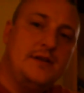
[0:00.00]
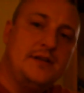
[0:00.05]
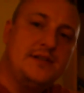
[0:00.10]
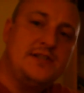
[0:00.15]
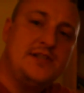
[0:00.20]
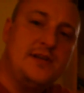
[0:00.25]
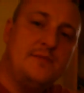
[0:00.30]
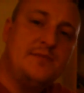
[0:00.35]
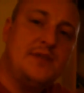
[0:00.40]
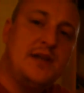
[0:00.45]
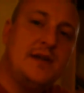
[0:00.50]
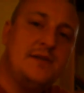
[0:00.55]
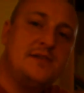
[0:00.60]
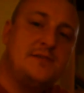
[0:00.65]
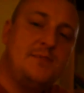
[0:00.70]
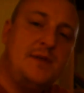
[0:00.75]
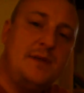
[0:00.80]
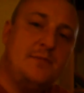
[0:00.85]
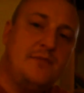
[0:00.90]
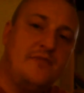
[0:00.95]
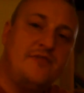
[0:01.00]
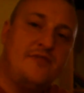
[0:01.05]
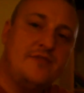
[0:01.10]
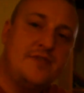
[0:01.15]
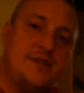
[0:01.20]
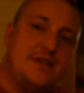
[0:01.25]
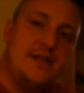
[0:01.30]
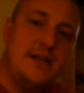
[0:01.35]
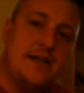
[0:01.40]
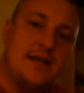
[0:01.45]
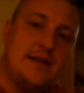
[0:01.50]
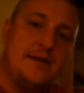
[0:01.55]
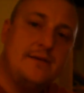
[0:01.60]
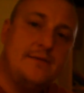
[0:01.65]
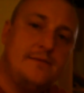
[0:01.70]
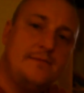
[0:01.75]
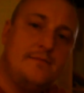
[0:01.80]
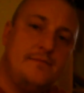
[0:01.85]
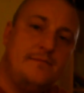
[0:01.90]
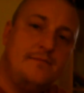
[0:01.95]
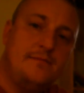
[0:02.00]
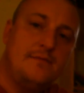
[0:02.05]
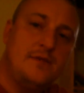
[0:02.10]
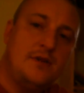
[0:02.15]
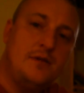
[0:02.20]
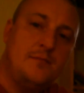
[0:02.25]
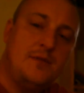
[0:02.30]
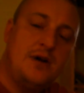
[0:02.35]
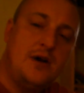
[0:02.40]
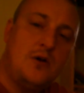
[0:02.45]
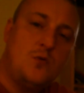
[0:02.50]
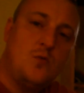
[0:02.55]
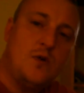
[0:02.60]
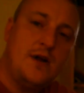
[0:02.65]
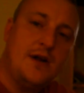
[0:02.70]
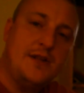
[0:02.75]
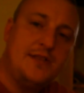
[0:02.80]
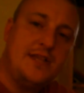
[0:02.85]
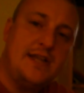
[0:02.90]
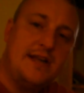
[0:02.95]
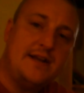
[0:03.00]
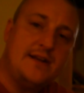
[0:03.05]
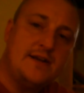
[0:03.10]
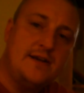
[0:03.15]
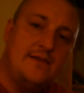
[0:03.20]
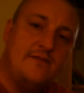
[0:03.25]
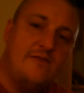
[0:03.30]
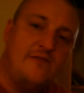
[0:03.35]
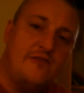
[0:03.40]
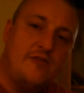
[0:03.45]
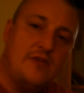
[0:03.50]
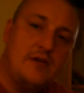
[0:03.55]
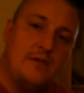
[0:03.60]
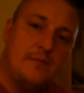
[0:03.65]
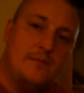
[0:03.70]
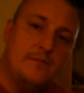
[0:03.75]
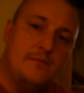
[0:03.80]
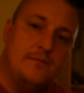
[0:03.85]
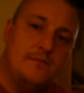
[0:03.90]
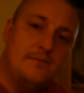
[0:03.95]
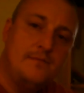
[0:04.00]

And sometimes people forget about where they come from.